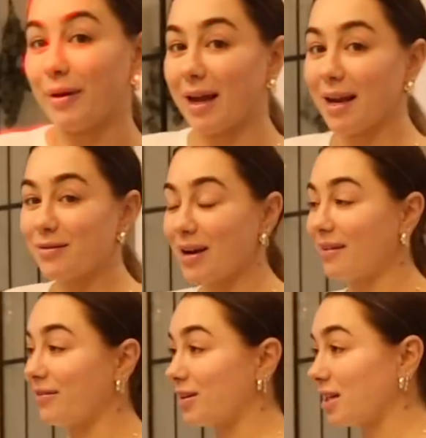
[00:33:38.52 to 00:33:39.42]
we're getting
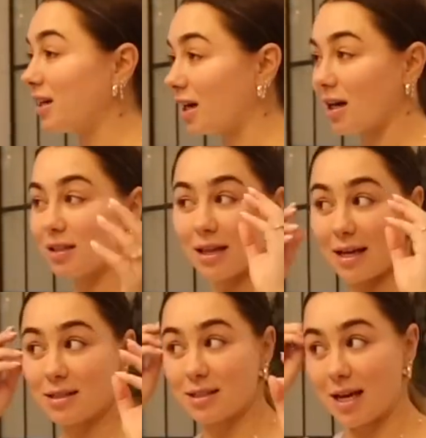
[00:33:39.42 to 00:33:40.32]
ready for dinner.
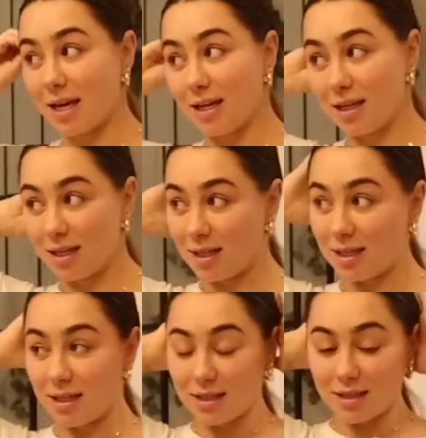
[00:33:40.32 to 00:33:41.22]
Last night
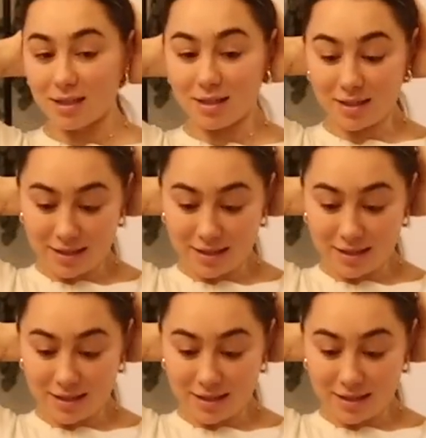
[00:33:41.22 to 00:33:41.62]
in